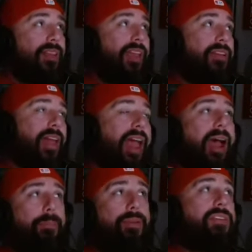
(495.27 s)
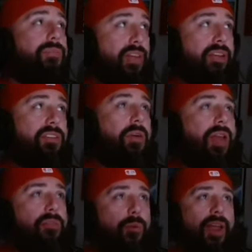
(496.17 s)
if it happens, if he does go to
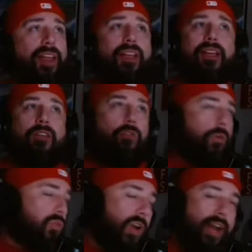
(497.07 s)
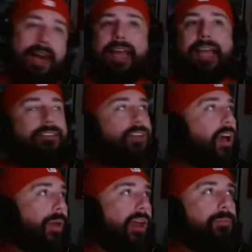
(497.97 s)
heavyweight, throw him straight in against
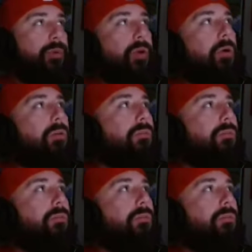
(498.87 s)
Tom Aspinall.